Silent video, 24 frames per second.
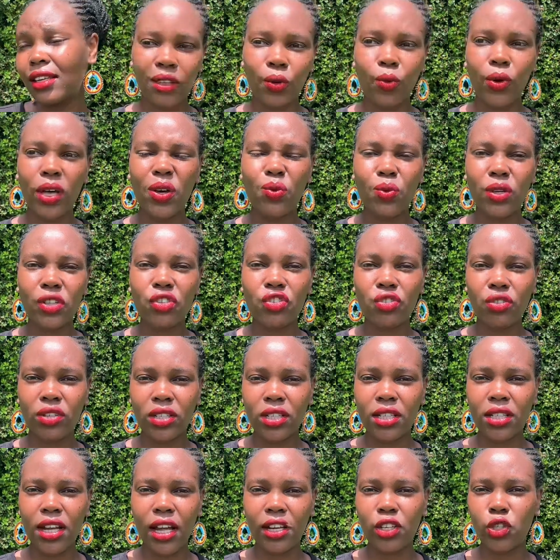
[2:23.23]
The way we
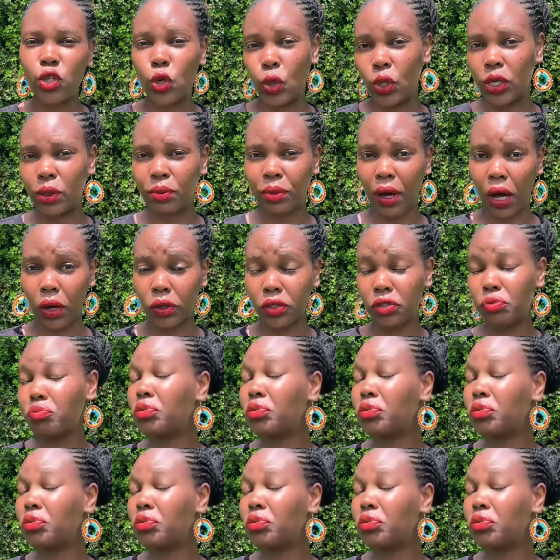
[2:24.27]
treat and talk about